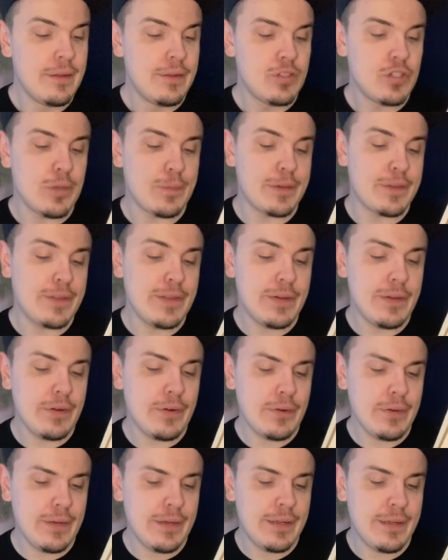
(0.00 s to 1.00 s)
Tropic
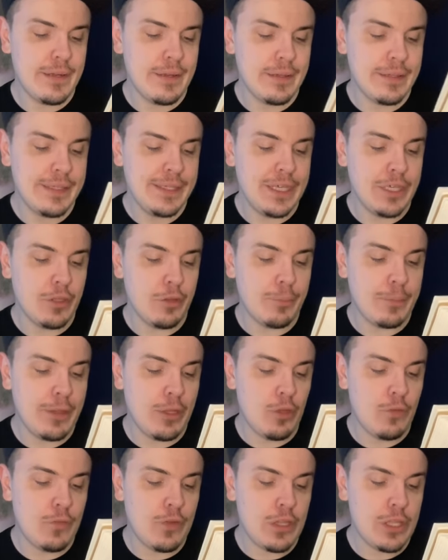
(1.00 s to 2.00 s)
Thunder, Kill
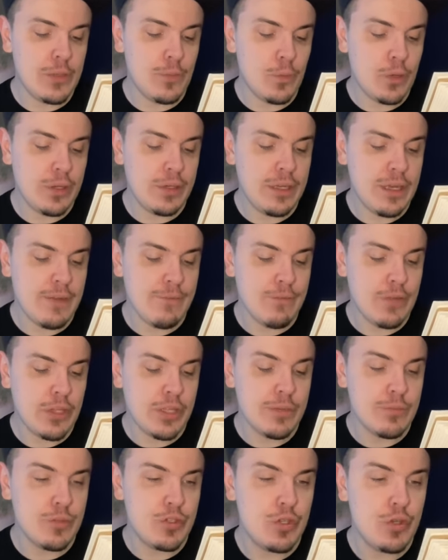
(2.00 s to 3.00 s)
Bill Volume 1 and
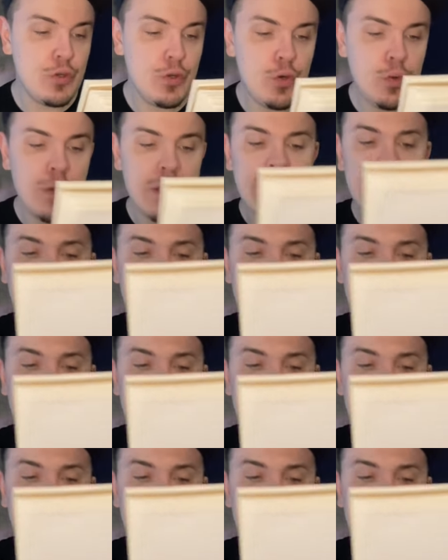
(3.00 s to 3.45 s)
Volume 2,